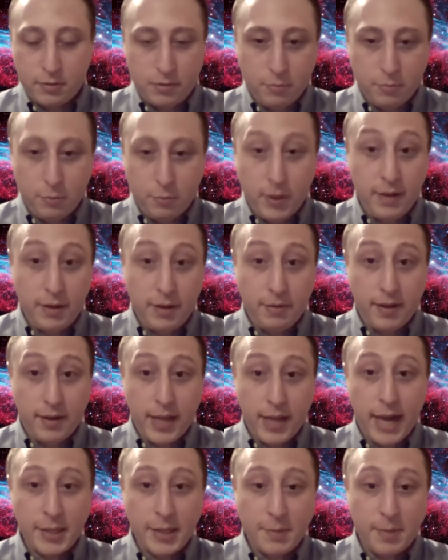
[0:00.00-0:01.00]
really really
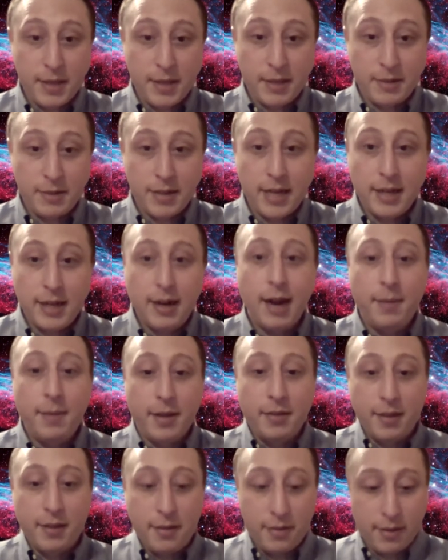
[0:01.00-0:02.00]
high speed internet here. I mean
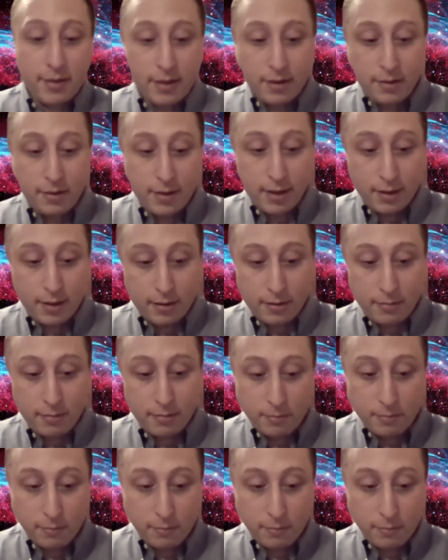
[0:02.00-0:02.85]
the the the